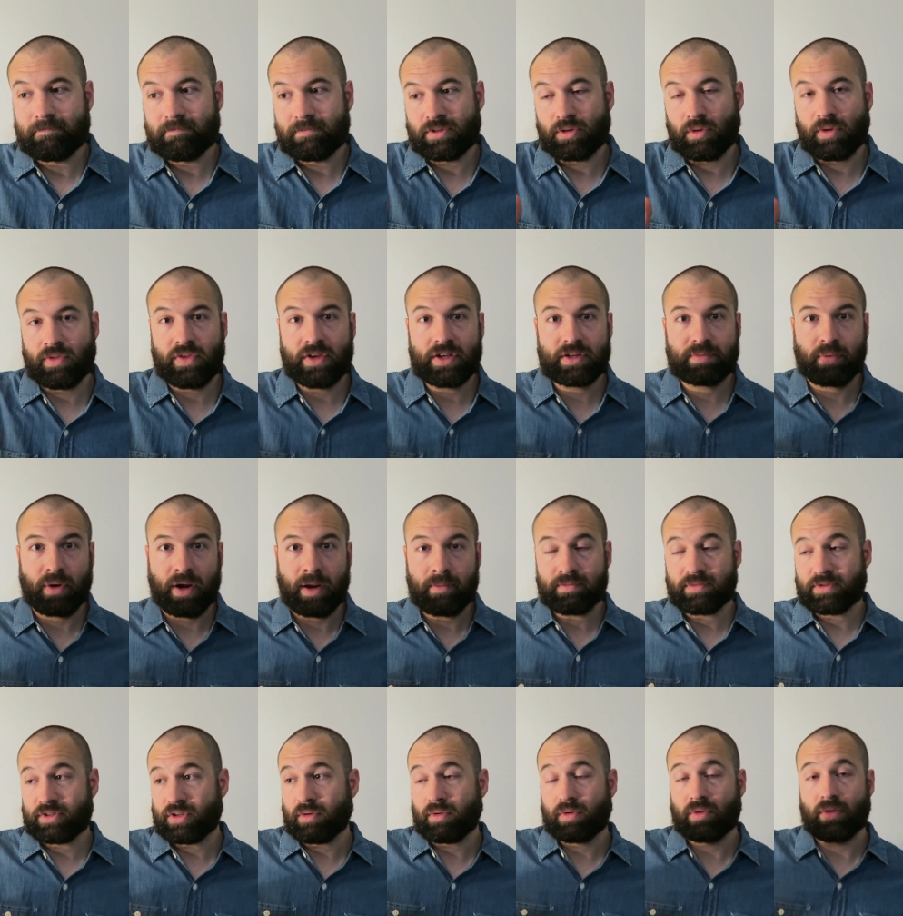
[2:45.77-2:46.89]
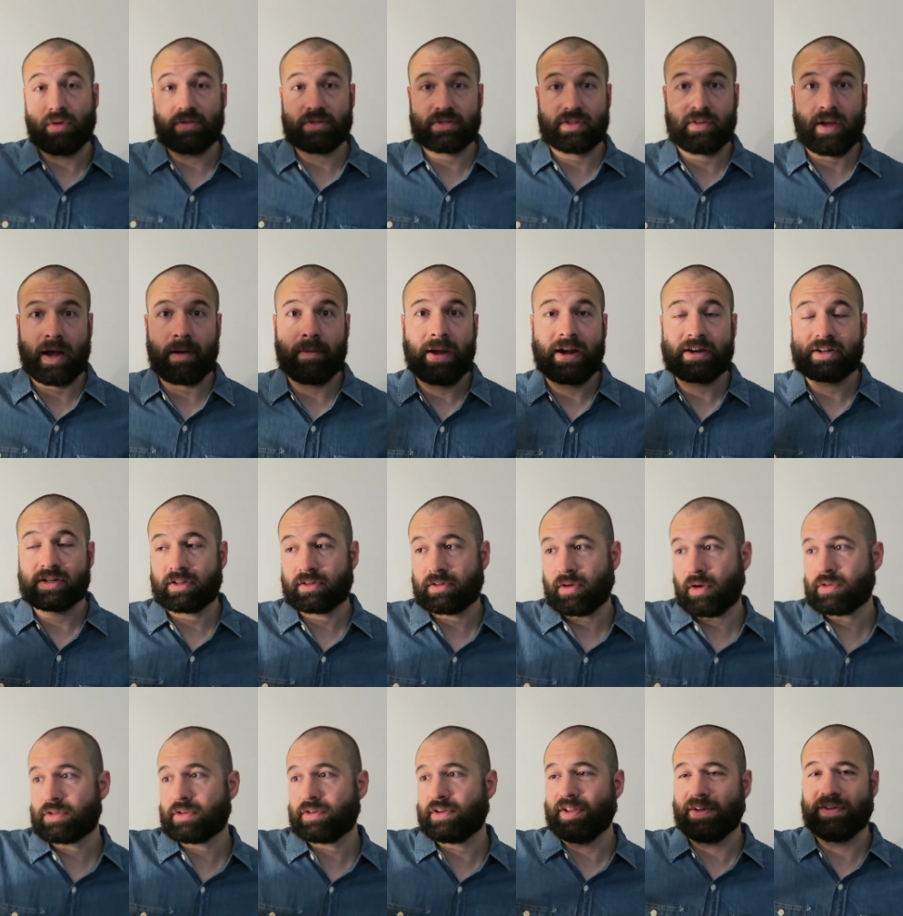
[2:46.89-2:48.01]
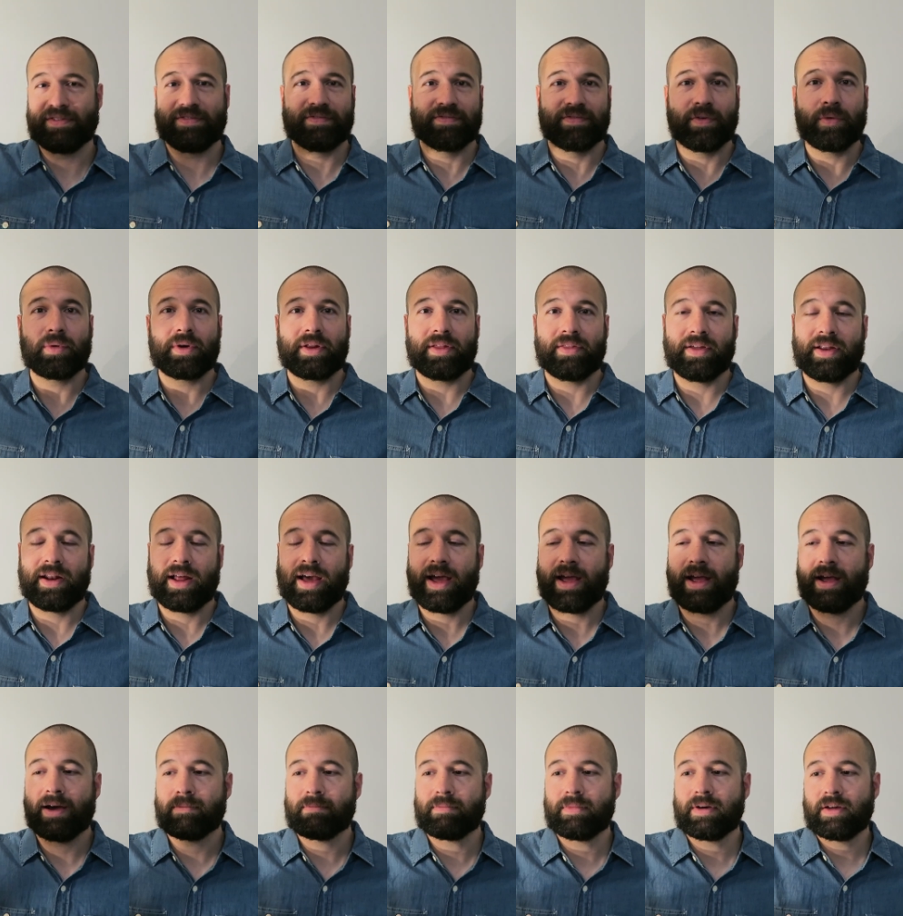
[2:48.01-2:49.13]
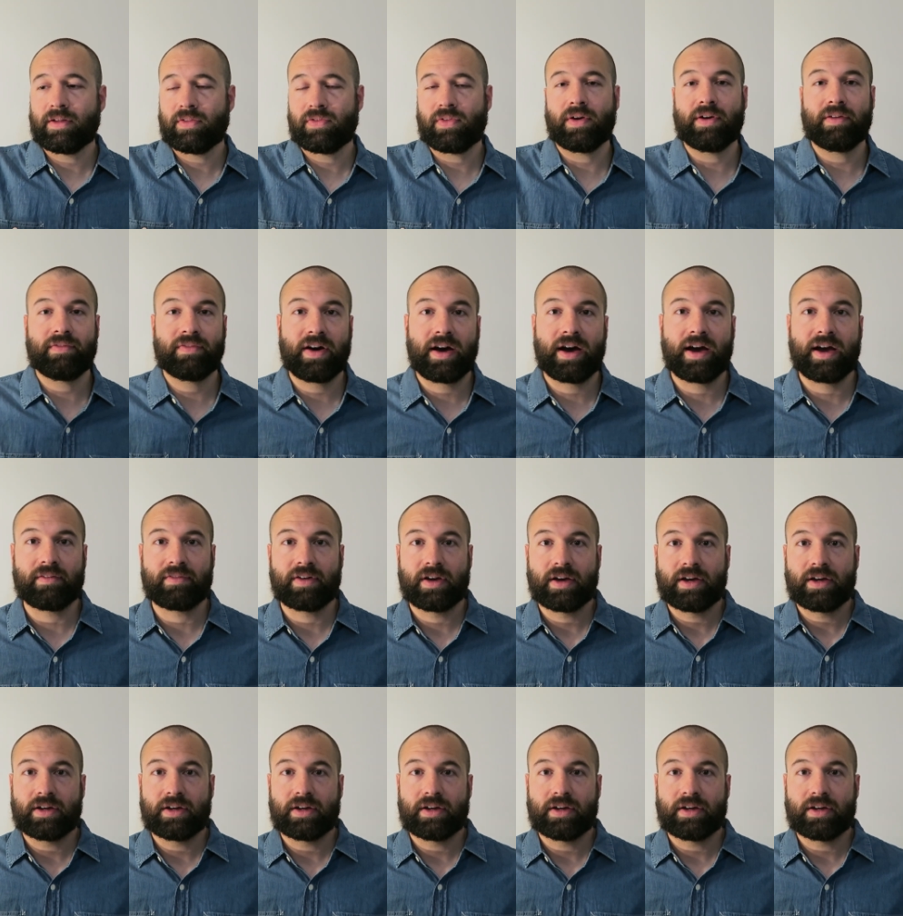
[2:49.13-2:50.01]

So at this point, I'm so close, to, I'm actually closer to 40 than I am 35.